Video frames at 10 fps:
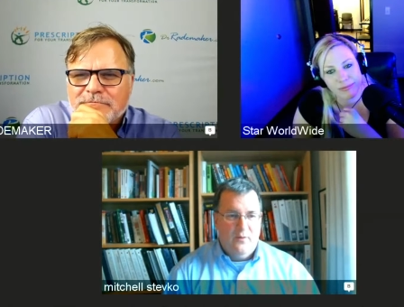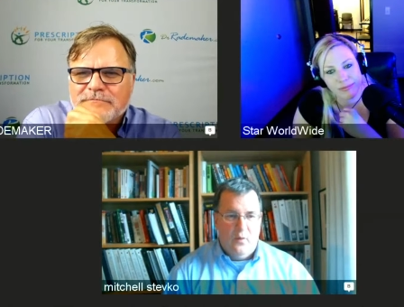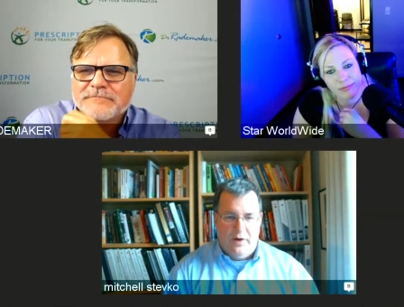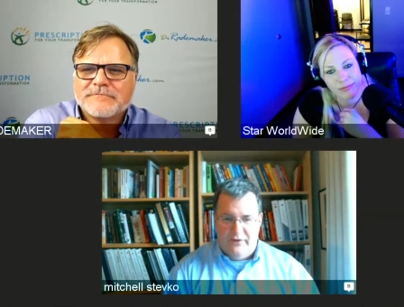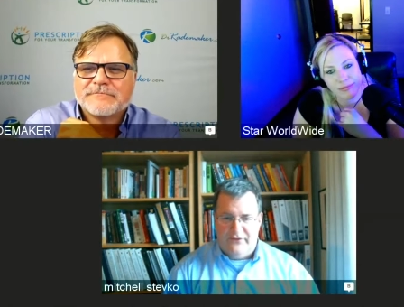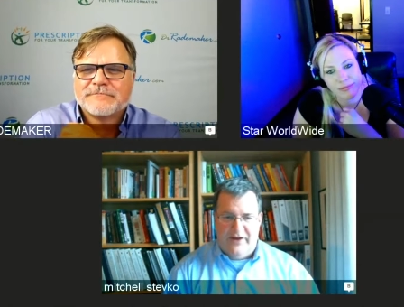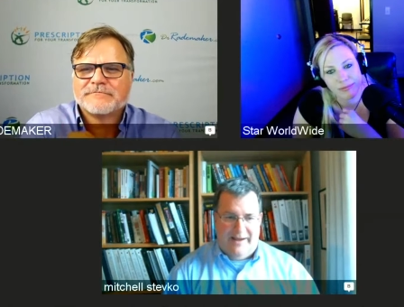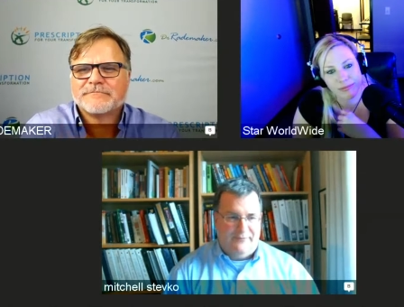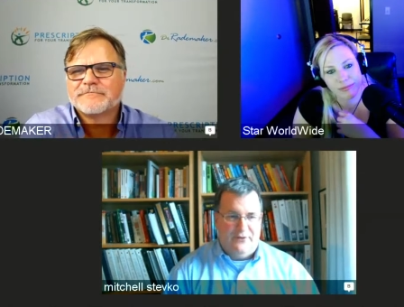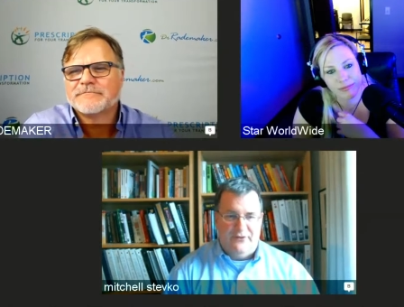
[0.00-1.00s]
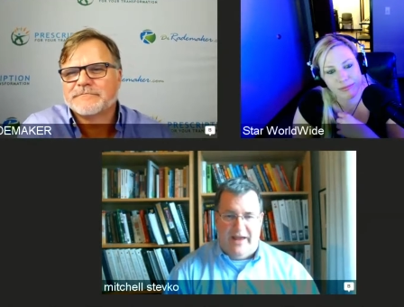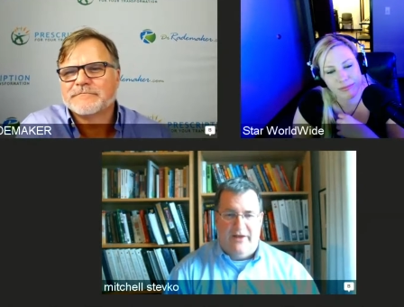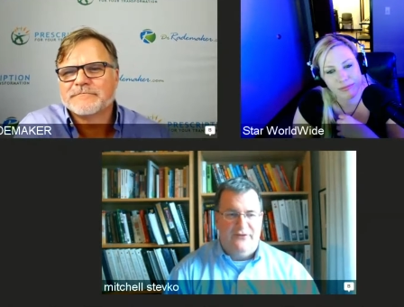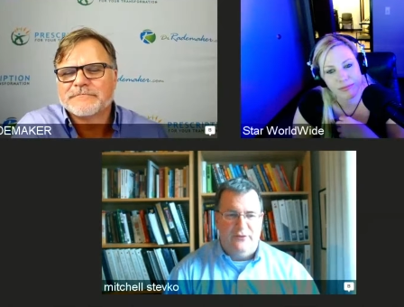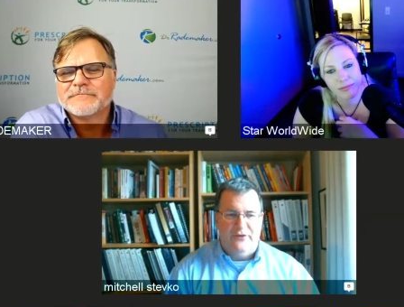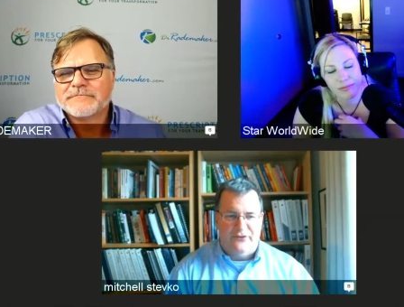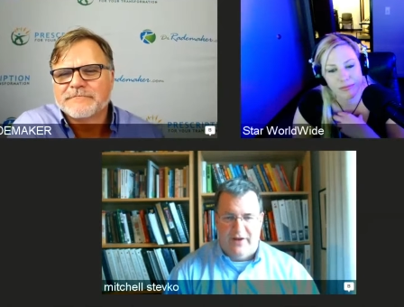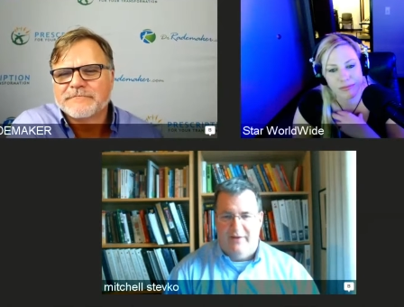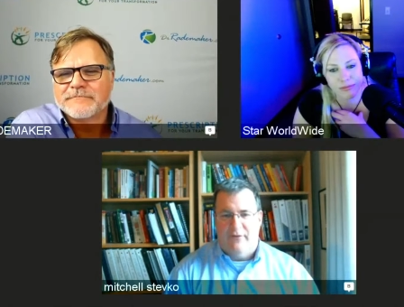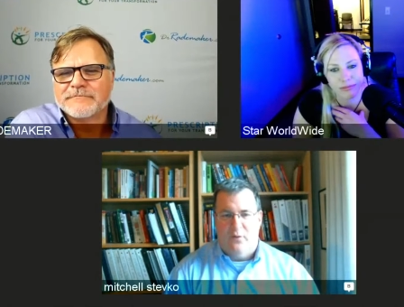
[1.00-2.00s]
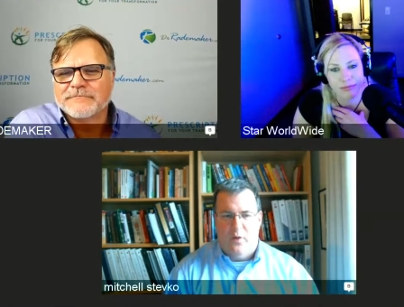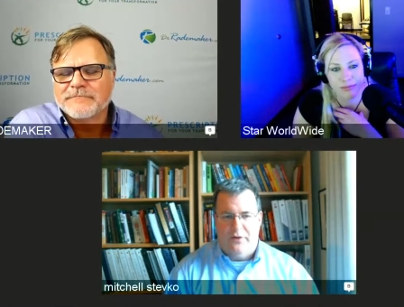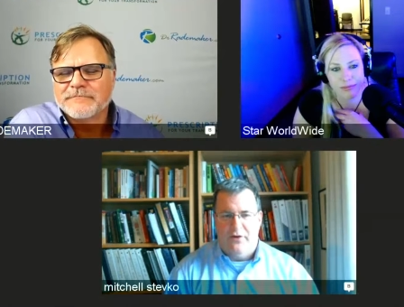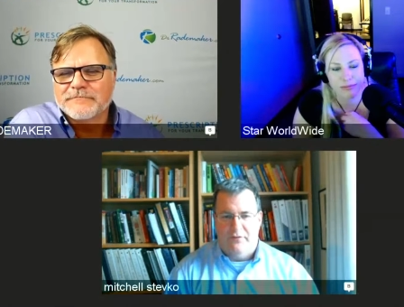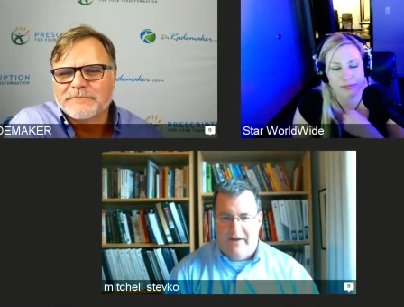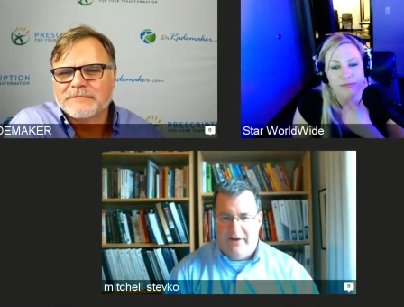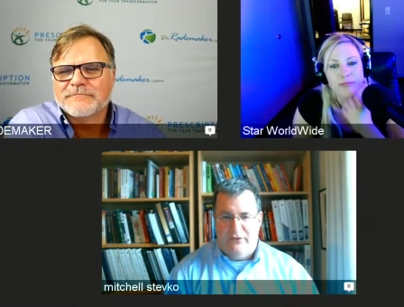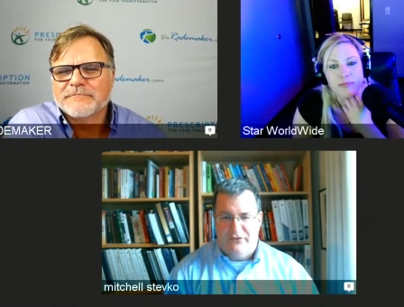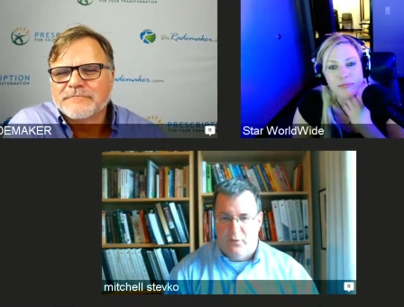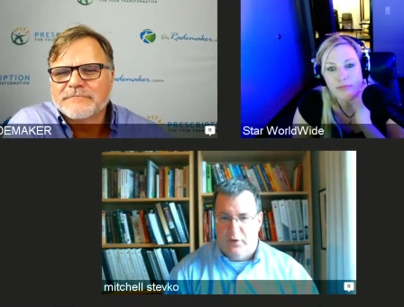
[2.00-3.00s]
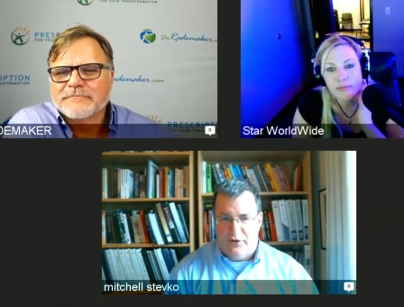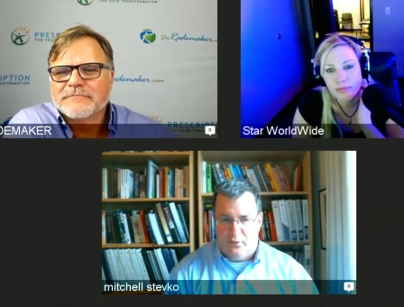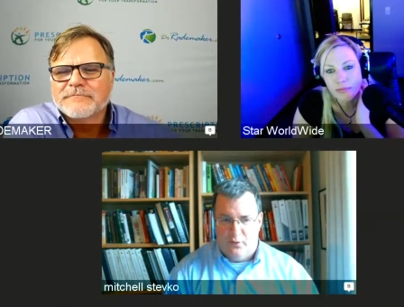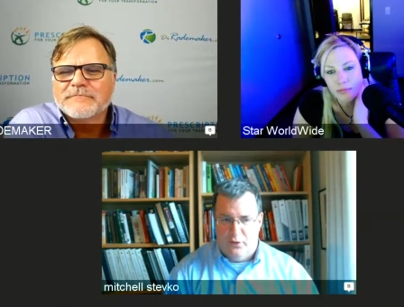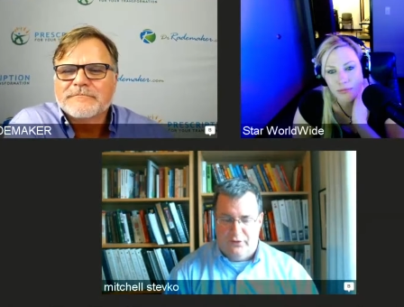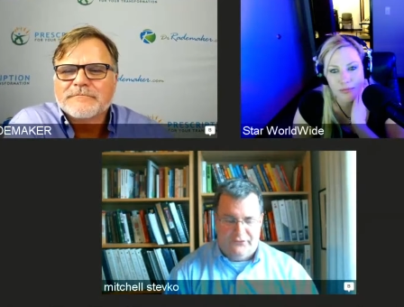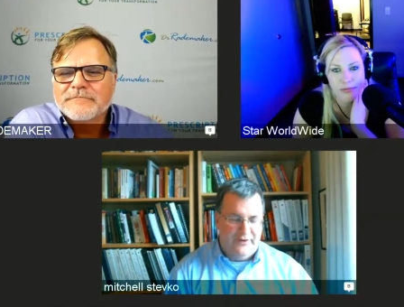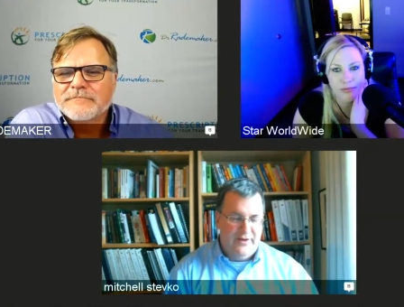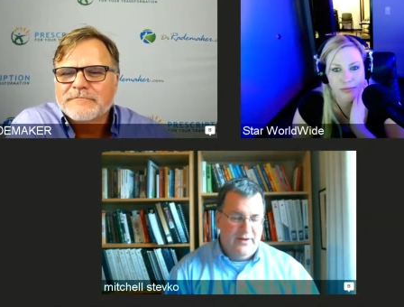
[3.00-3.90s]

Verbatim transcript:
Speaker 1: one of the chapters has you discover what are your values and what are your rules.